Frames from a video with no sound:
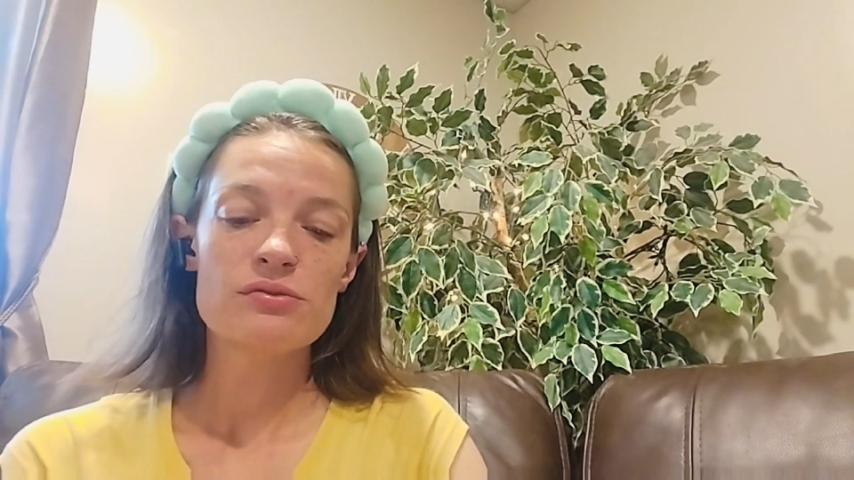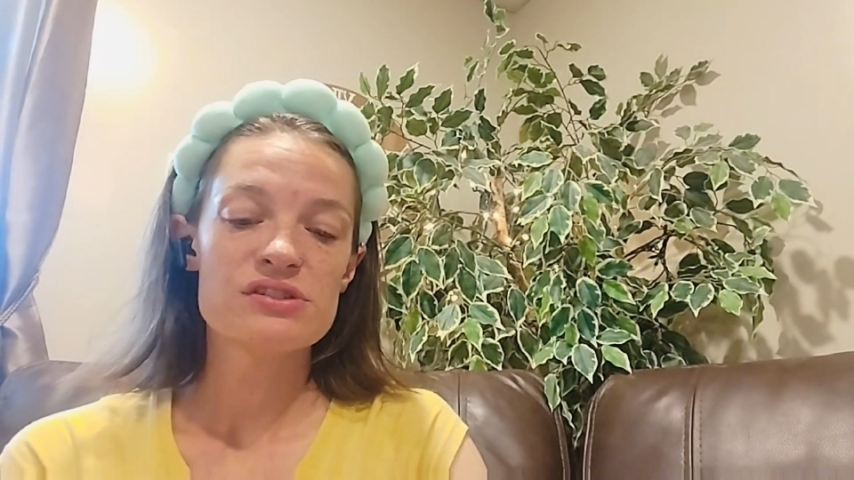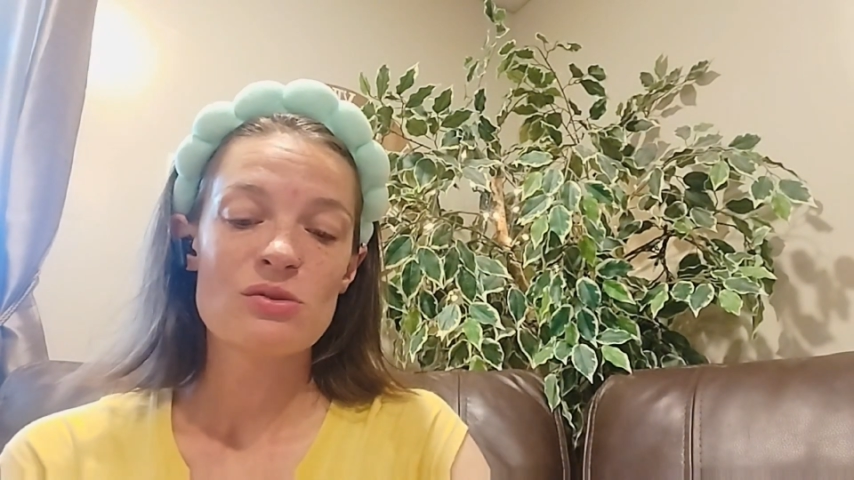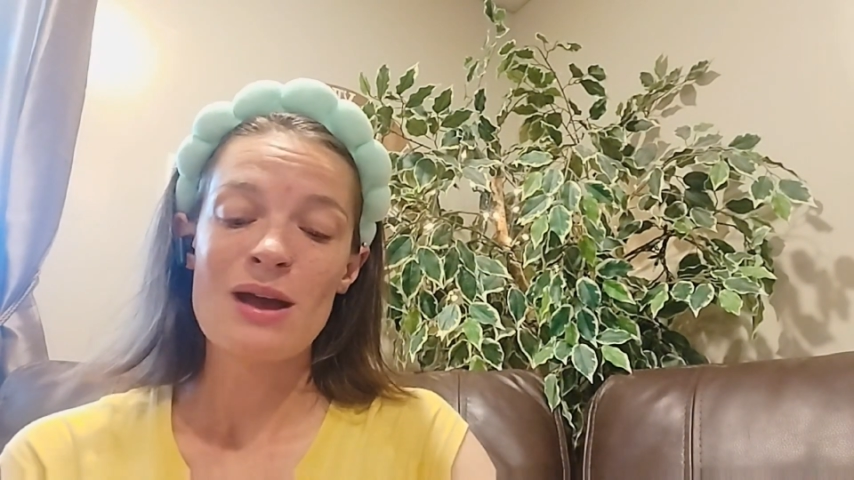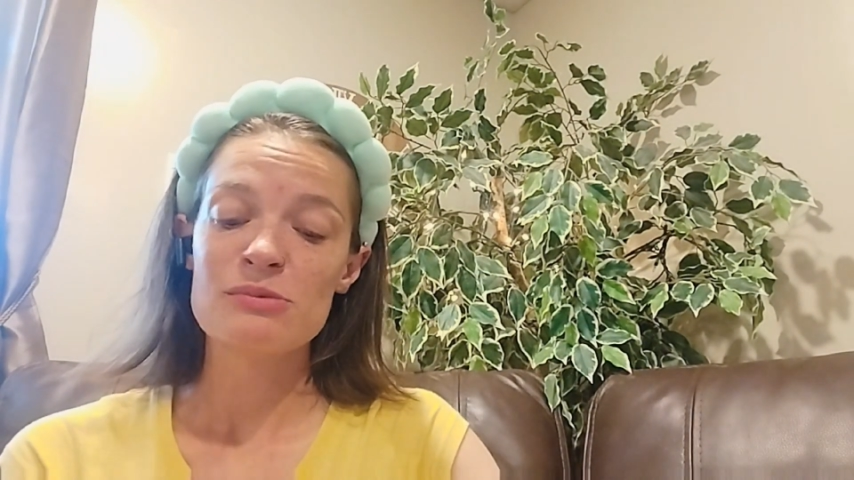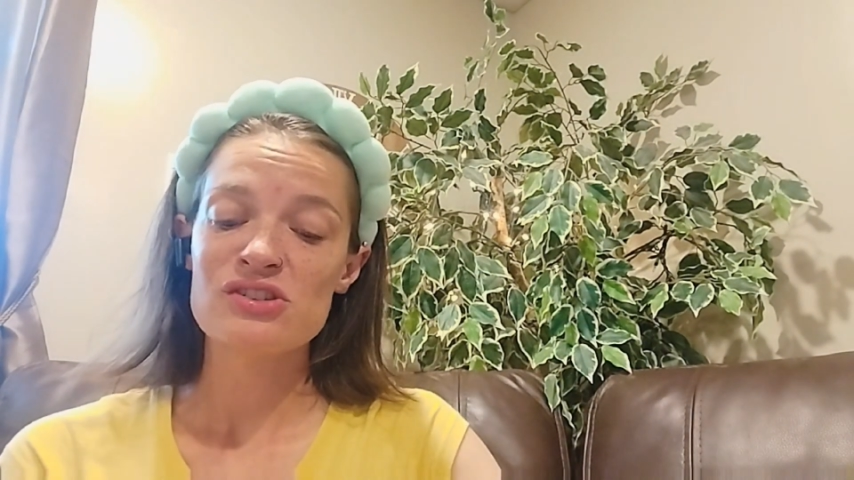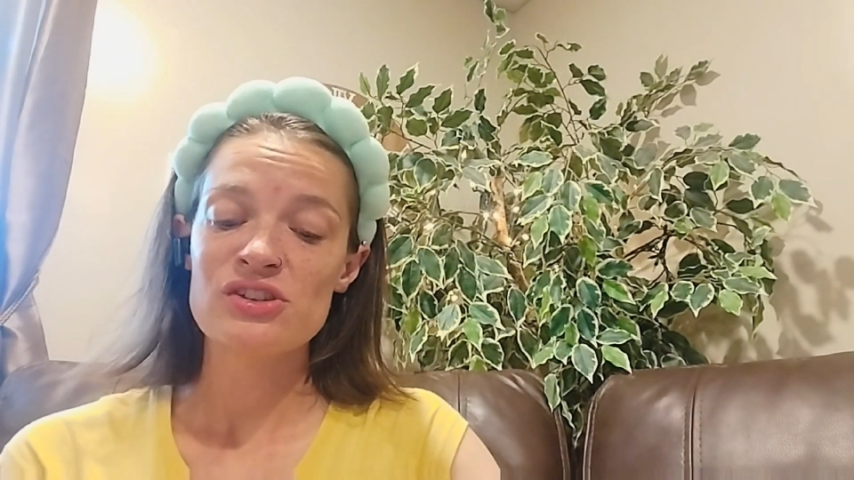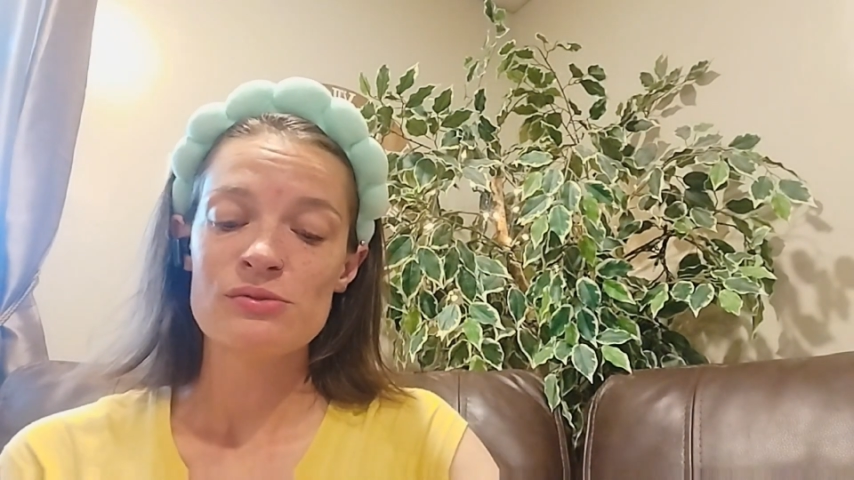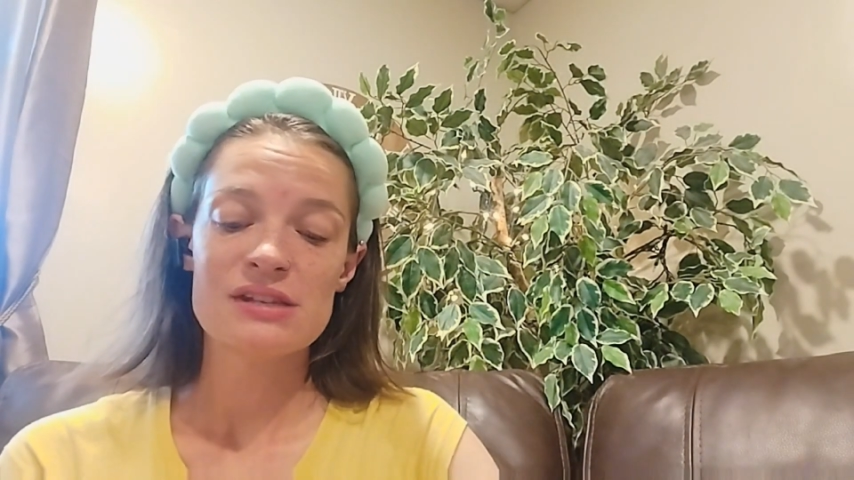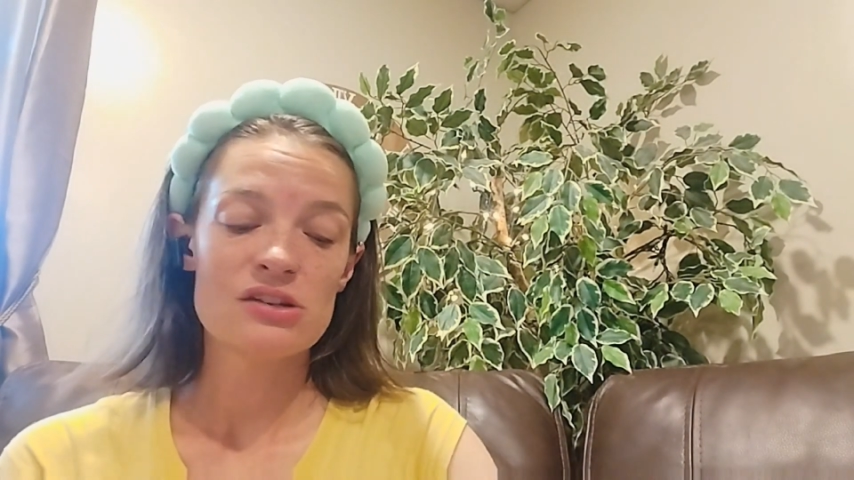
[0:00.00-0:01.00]
so I'm just
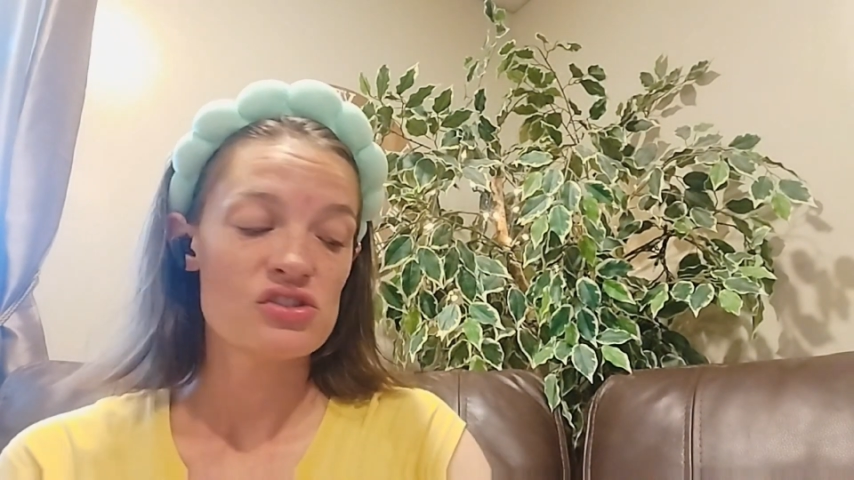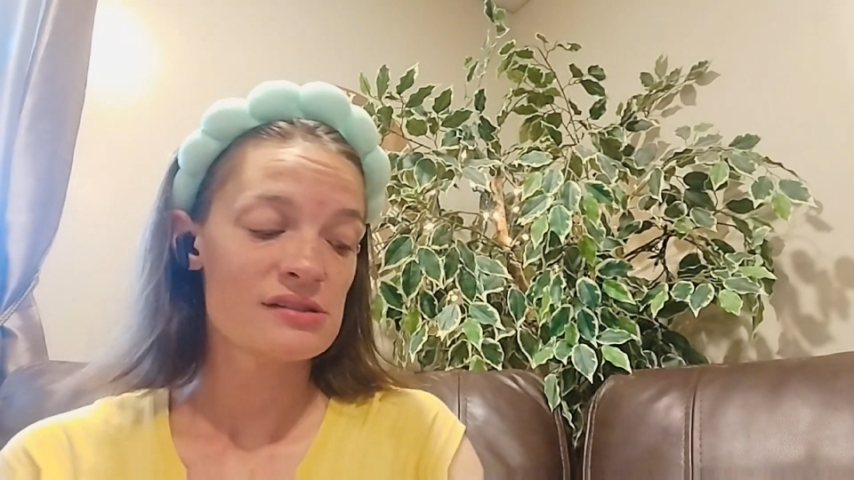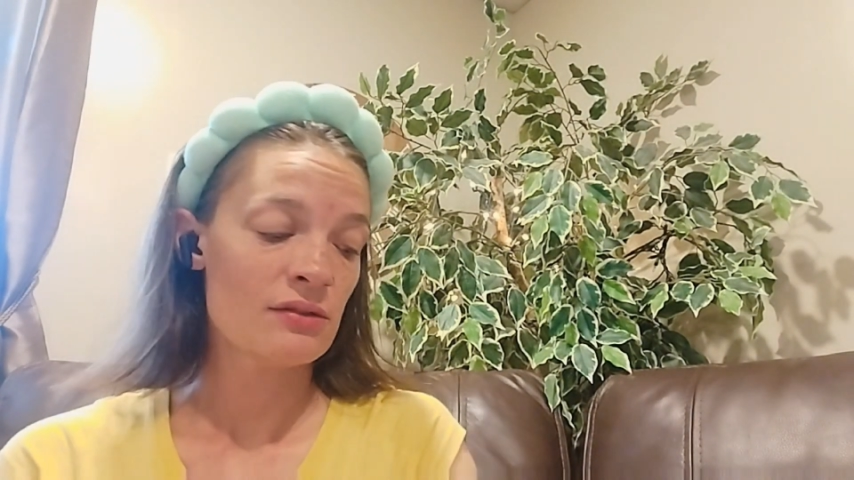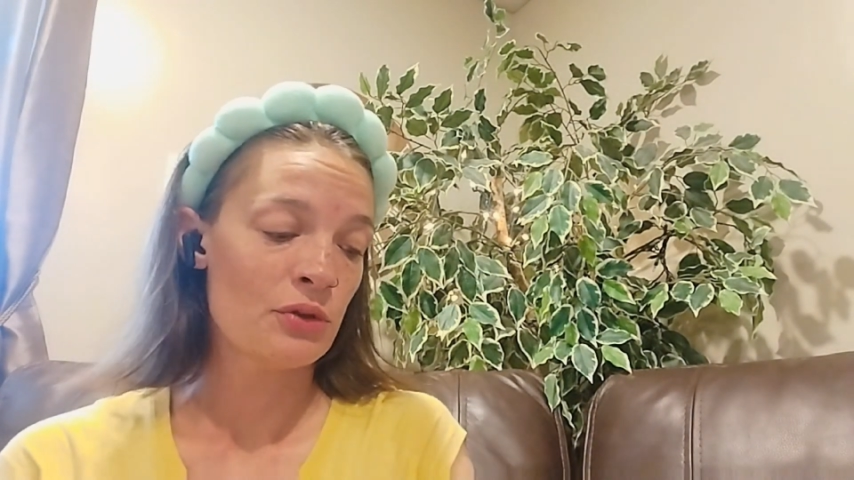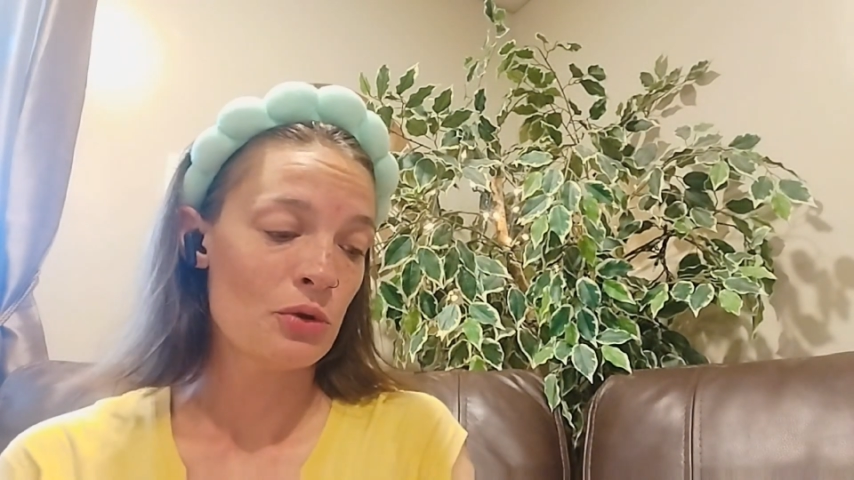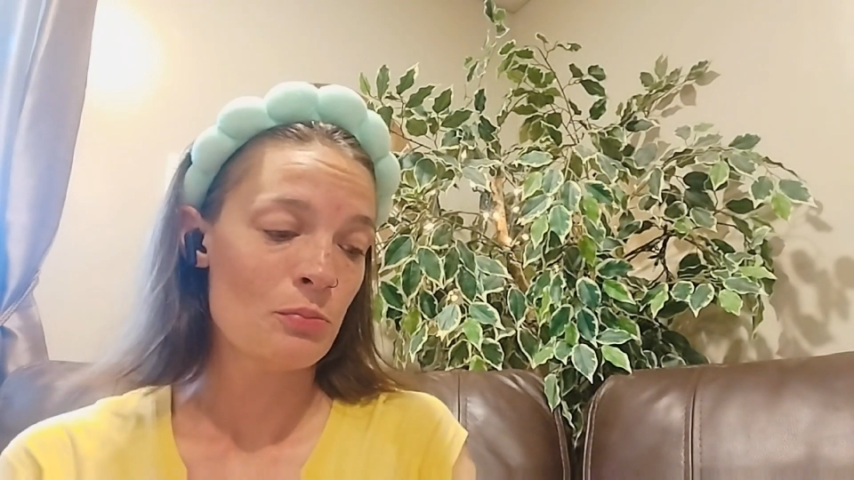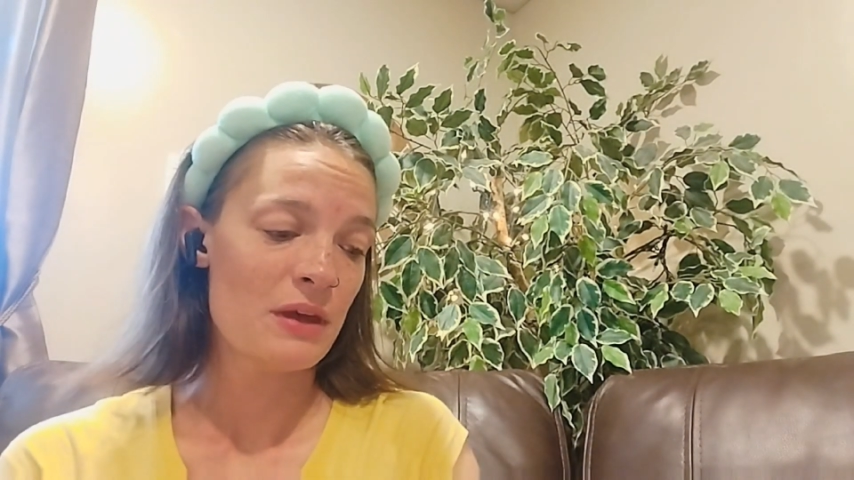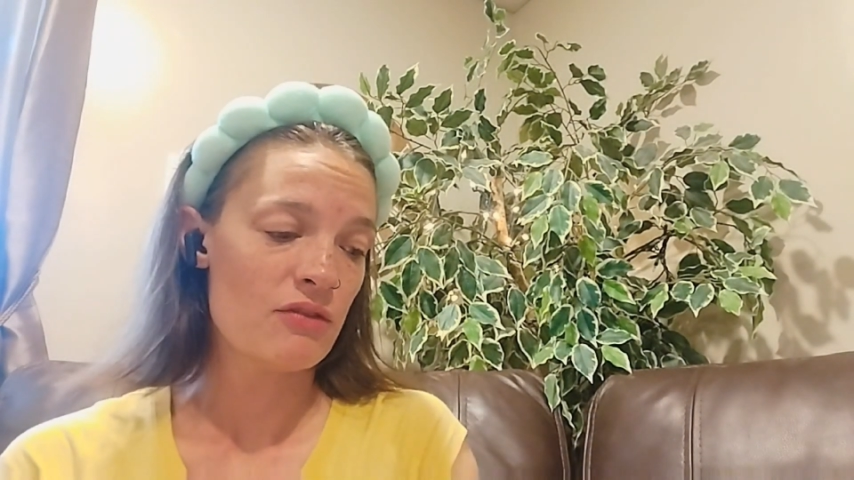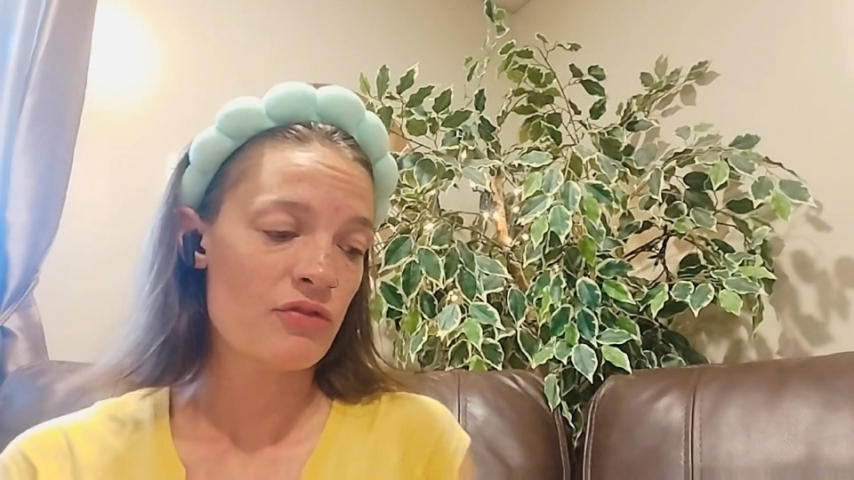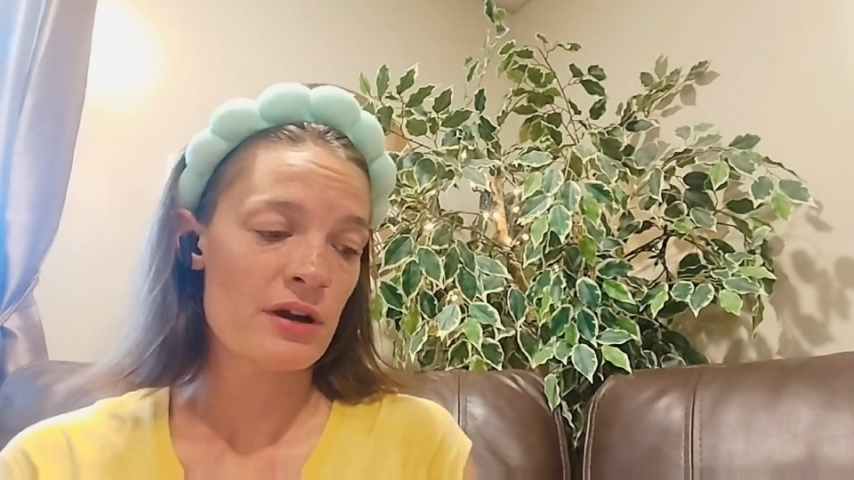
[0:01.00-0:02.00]
using just a little
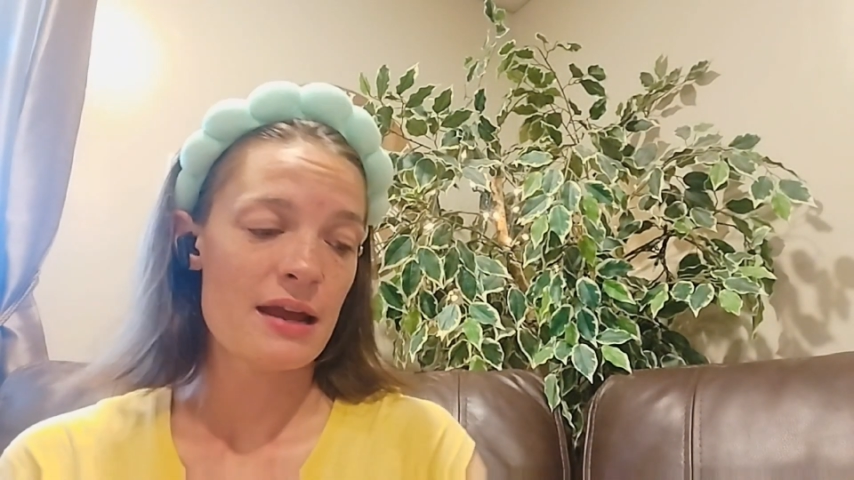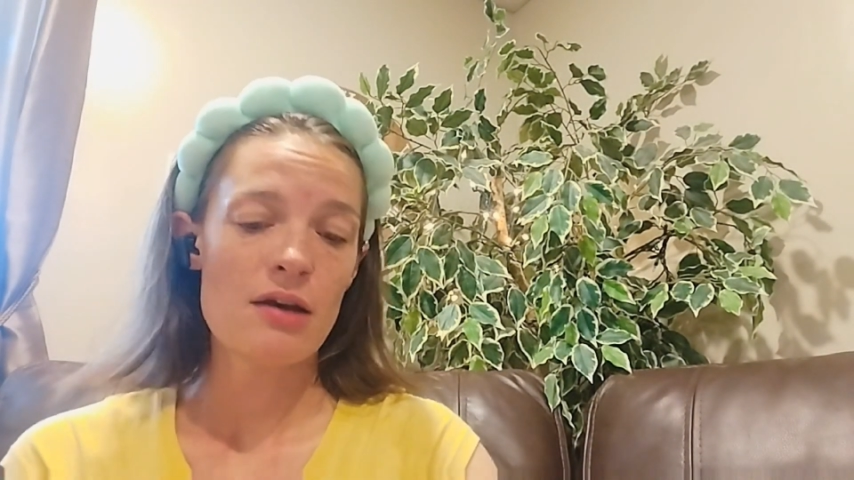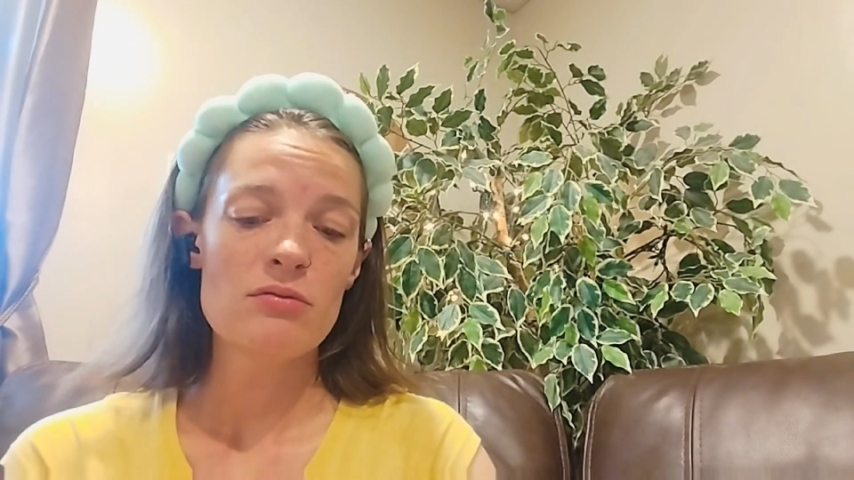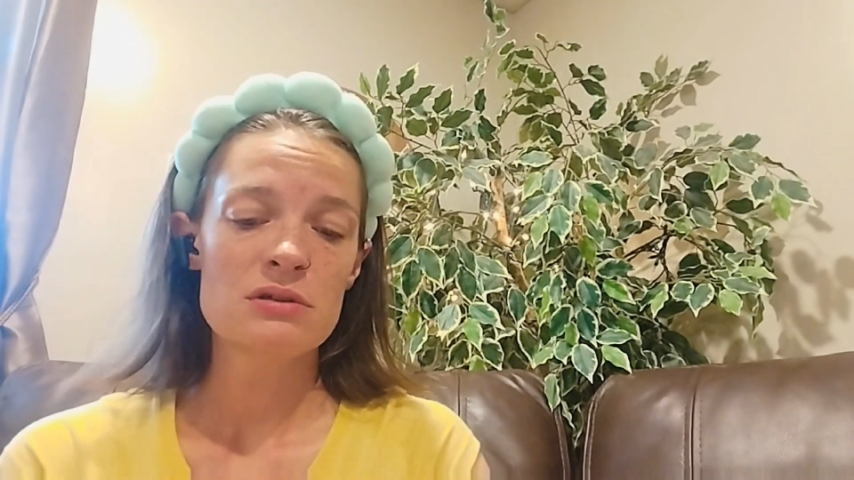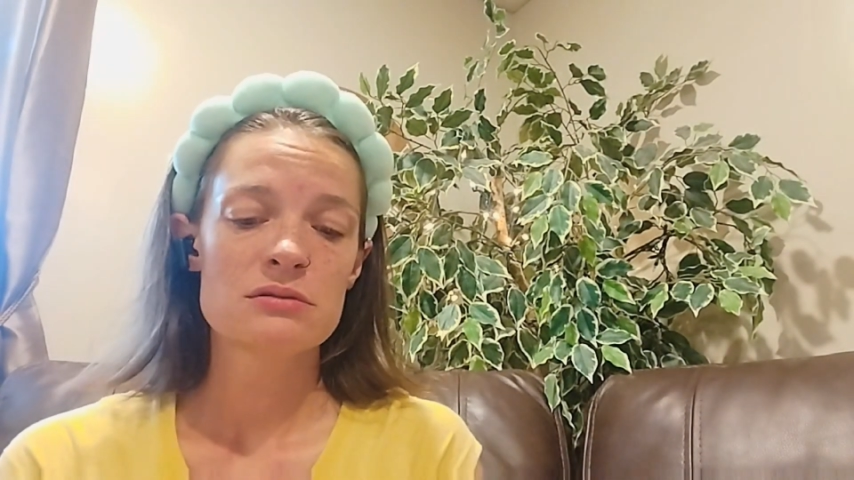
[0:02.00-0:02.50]
bit for now.